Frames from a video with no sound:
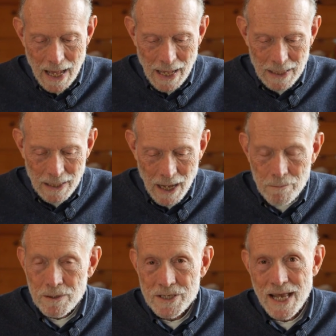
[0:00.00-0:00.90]
and I
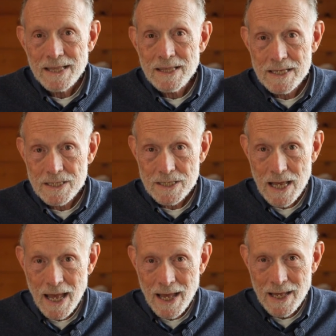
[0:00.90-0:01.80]
present this
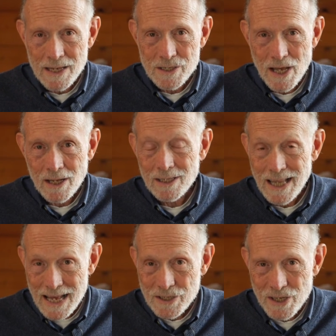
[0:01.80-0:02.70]
as a
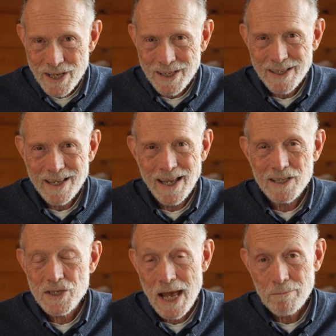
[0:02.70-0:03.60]
classic
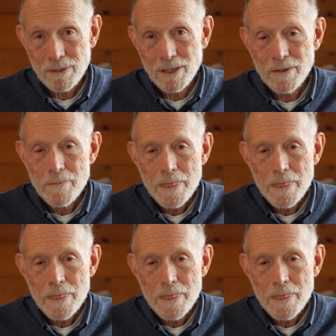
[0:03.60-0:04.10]
example